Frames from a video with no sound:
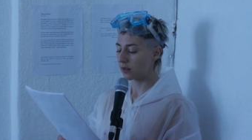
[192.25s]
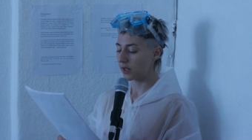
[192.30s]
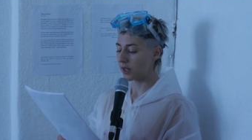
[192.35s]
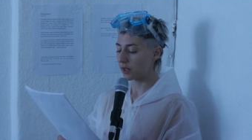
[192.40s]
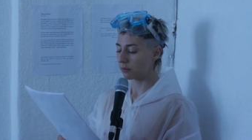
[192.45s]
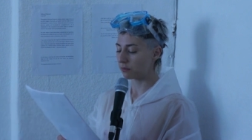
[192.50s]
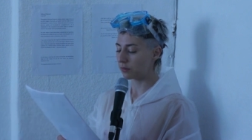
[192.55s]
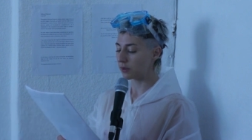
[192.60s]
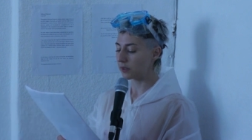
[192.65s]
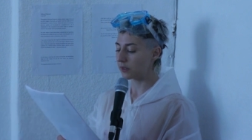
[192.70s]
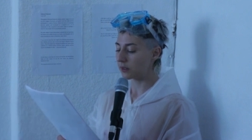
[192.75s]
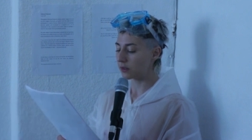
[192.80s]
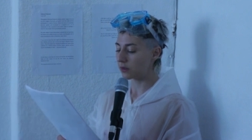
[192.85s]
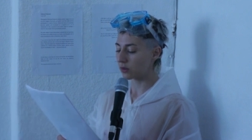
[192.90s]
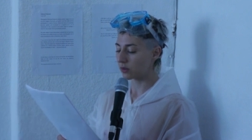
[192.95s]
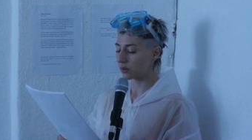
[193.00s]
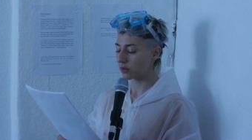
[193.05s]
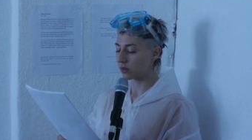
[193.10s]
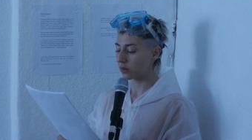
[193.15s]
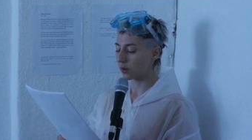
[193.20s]
And please
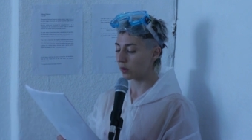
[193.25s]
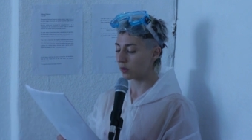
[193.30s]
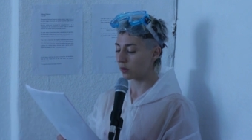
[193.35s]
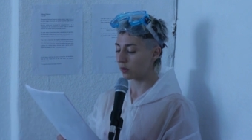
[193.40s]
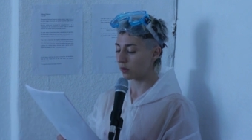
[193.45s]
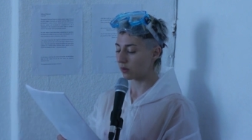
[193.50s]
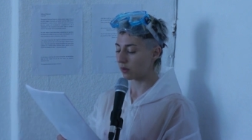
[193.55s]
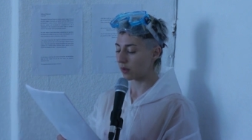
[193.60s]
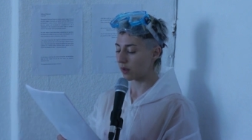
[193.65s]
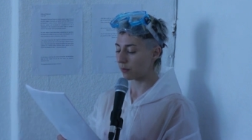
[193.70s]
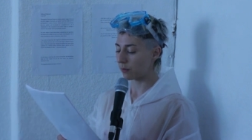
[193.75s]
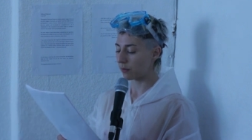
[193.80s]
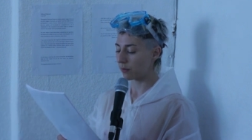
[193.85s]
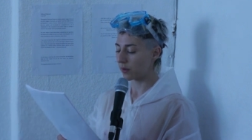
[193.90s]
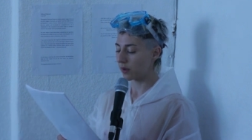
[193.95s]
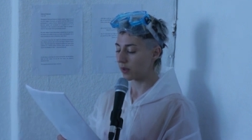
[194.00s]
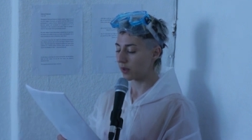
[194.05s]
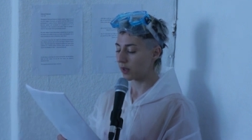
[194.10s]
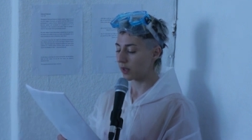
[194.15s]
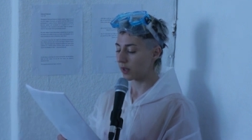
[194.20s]
don't talk to them.
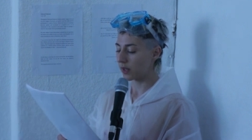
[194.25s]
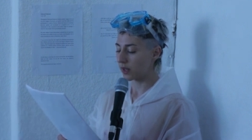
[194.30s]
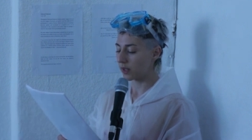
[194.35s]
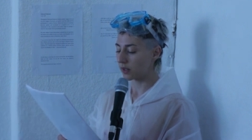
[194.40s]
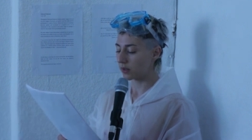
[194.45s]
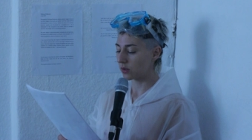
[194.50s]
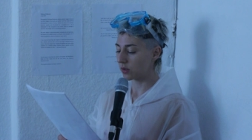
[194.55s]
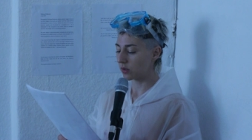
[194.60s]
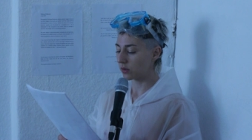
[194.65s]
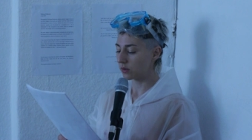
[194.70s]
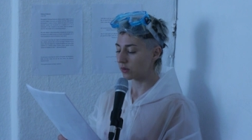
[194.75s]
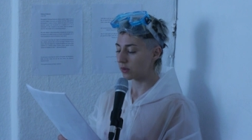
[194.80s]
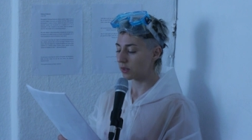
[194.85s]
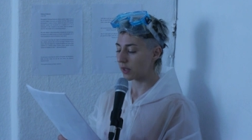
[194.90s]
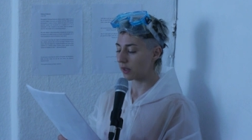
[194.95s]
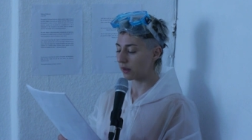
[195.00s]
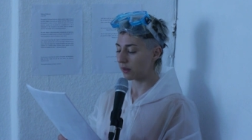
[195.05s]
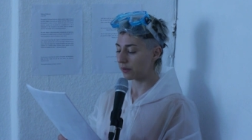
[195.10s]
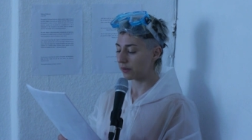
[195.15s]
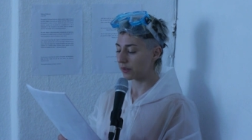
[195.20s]
And don't
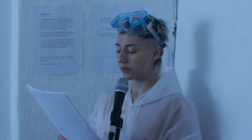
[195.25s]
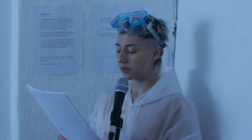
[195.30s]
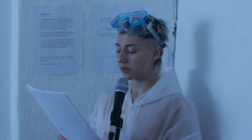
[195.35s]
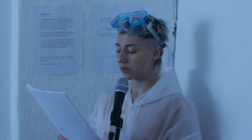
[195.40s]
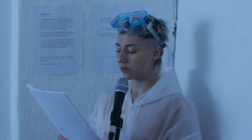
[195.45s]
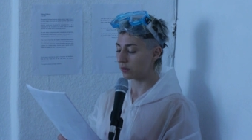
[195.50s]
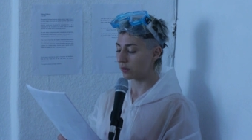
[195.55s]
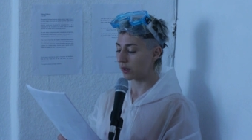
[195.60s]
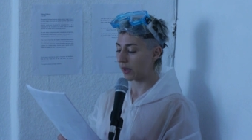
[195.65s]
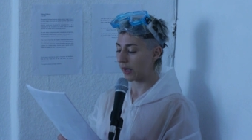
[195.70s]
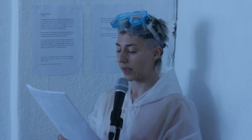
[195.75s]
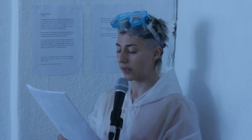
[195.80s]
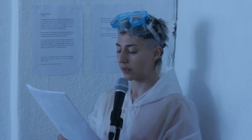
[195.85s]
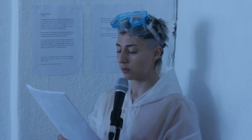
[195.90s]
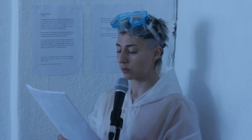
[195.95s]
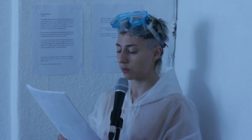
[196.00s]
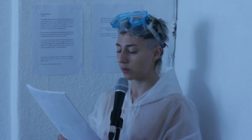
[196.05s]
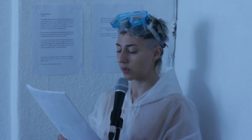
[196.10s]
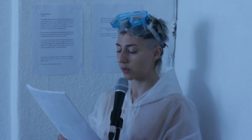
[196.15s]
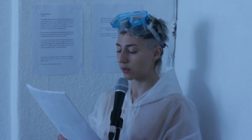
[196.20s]
tell this to
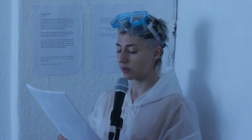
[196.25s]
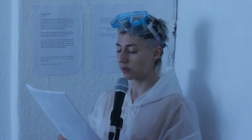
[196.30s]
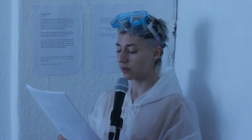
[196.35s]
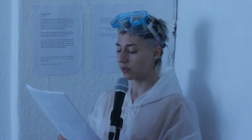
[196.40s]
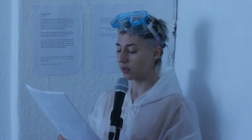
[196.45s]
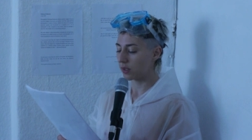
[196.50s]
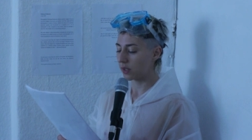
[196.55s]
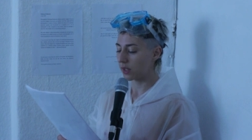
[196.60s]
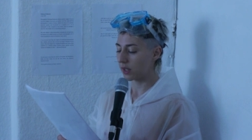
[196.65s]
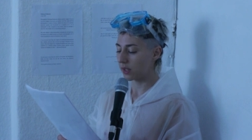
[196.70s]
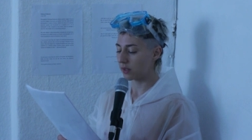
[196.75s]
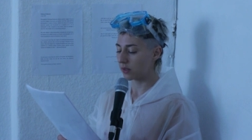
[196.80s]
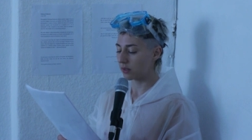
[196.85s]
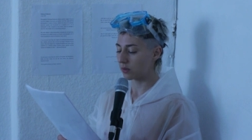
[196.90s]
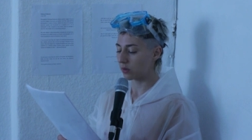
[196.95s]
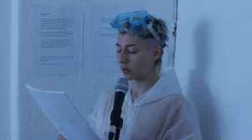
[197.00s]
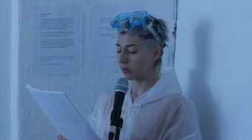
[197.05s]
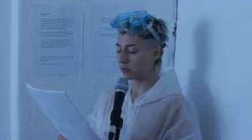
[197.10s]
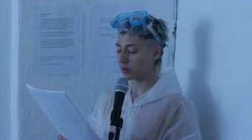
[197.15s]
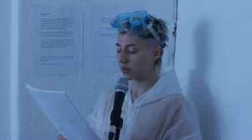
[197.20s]
anyone in the
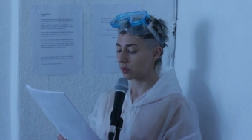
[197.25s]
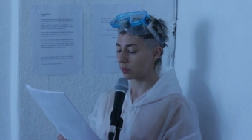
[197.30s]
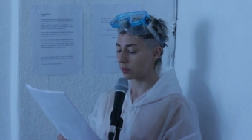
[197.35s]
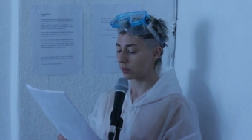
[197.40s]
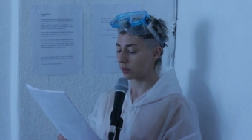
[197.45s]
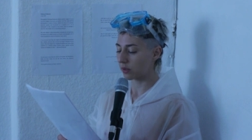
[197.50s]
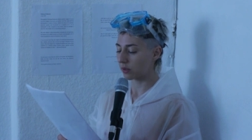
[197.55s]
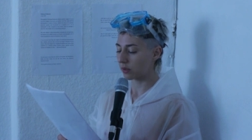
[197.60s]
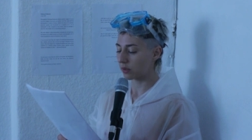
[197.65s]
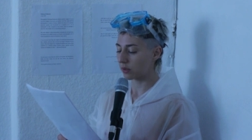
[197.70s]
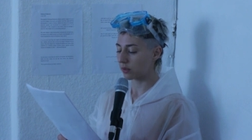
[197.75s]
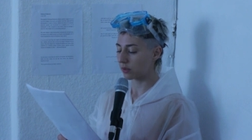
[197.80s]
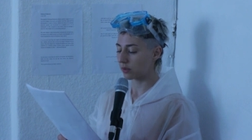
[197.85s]
dormitory.